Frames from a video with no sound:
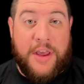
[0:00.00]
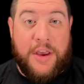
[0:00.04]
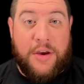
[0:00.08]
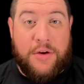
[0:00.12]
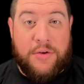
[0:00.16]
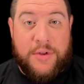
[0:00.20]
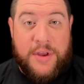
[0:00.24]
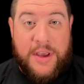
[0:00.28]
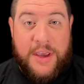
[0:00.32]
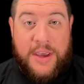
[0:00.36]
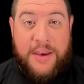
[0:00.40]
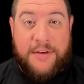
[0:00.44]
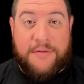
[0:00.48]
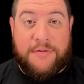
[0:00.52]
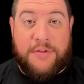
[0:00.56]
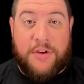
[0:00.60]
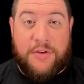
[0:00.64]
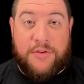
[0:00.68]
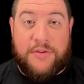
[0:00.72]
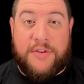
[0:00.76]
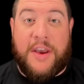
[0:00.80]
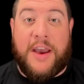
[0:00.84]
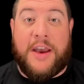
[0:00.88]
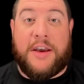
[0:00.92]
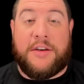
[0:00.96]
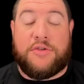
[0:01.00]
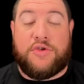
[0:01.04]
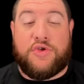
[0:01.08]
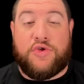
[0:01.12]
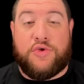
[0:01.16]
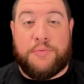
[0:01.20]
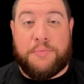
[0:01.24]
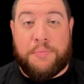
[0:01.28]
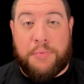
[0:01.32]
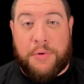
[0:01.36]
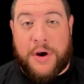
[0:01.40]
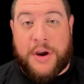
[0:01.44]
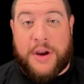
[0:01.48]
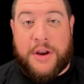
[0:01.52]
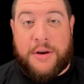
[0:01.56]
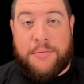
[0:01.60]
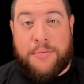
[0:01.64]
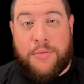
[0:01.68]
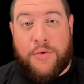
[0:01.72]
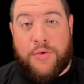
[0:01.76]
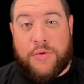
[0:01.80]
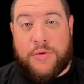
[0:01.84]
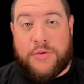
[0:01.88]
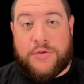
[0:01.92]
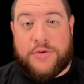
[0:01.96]
They only give those out to brick
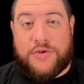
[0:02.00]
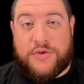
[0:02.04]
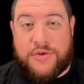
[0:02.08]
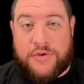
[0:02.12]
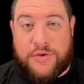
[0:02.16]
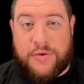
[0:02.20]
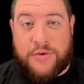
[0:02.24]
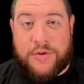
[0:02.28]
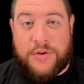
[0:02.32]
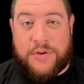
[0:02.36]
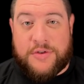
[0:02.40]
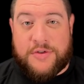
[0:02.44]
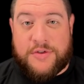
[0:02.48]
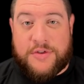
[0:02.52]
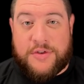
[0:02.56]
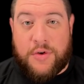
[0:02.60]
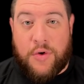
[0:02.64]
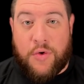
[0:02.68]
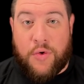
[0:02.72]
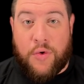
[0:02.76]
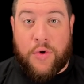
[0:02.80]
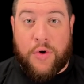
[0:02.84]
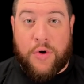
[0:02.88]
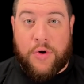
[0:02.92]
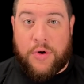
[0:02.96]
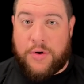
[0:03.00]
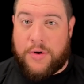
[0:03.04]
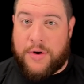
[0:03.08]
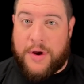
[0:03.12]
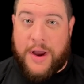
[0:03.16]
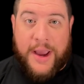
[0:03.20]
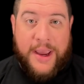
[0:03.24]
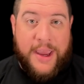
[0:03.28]
and mortar stores or,